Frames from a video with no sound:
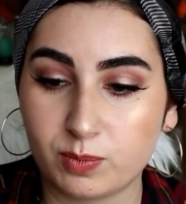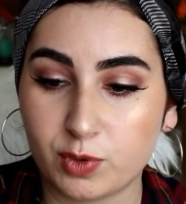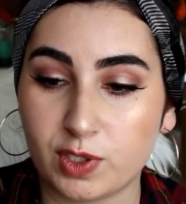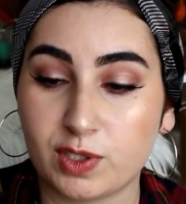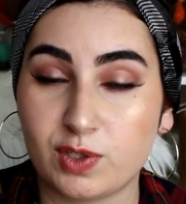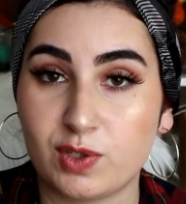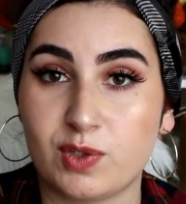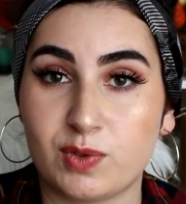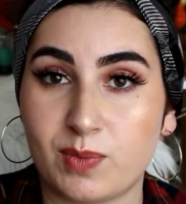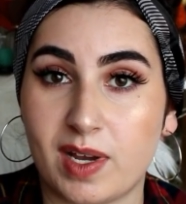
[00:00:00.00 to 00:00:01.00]
putting
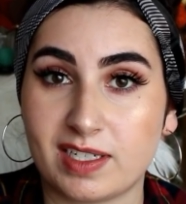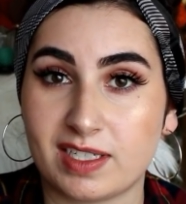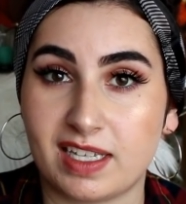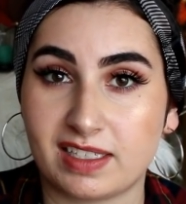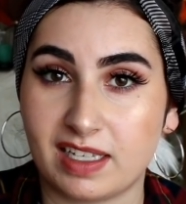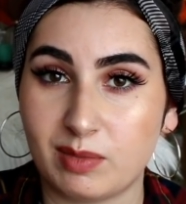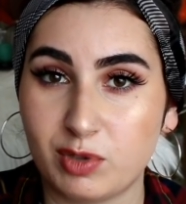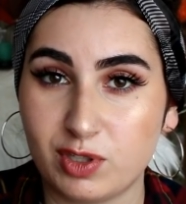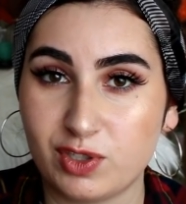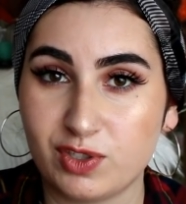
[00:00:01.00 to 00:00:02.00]
too much like nail
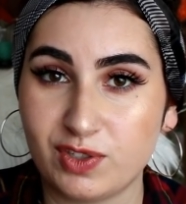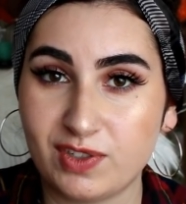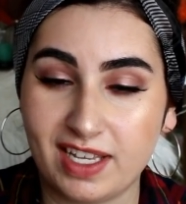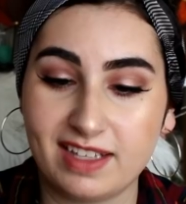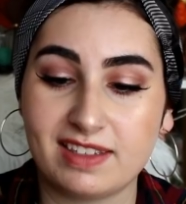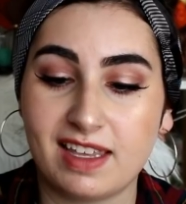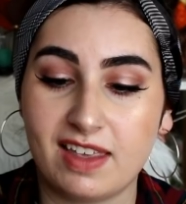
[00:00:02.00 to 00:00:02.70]
polish on your nails,